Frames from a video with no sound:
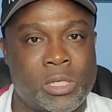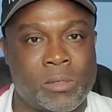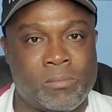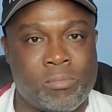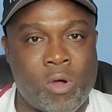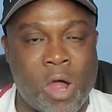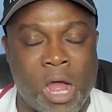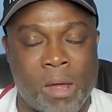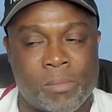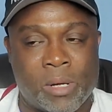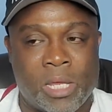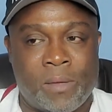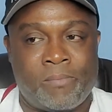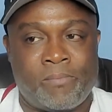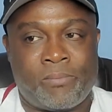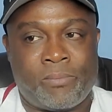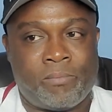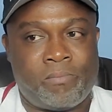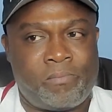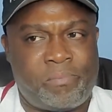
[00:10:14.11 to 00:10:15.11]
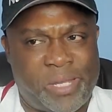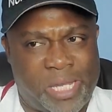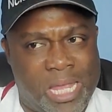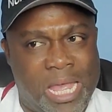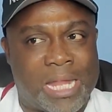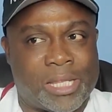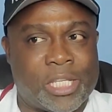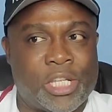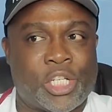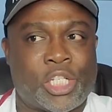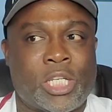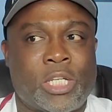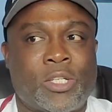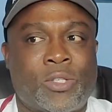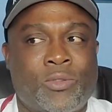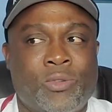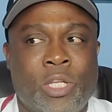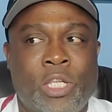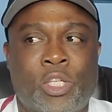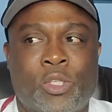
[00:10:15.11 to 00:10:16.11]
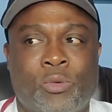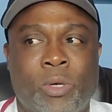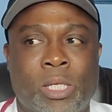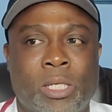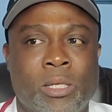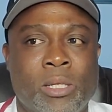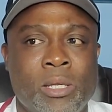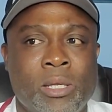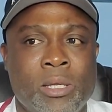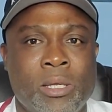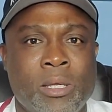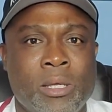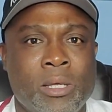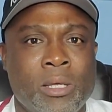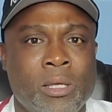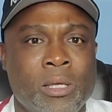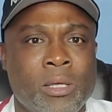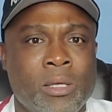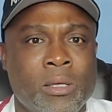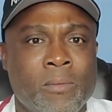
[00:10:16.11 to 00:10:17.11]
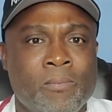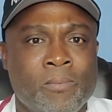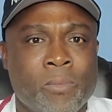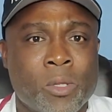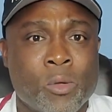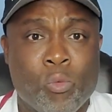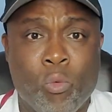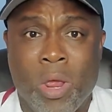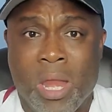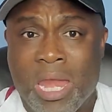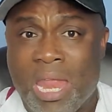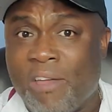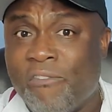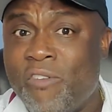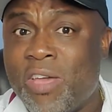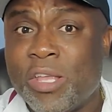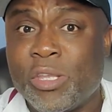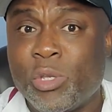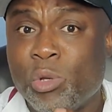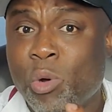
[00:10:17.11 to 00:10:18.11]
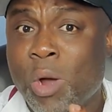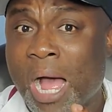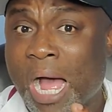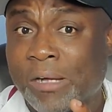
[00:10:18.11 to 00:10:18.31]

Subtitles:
problem. Pay attention to this one. Whenever you